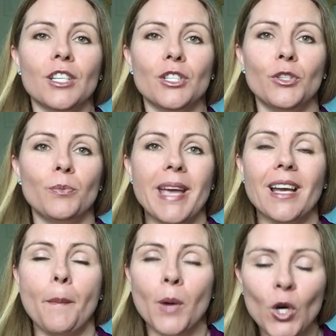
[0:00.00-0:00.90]
to
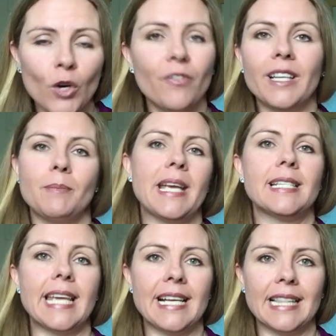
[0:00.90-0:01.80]
make a perfect make and take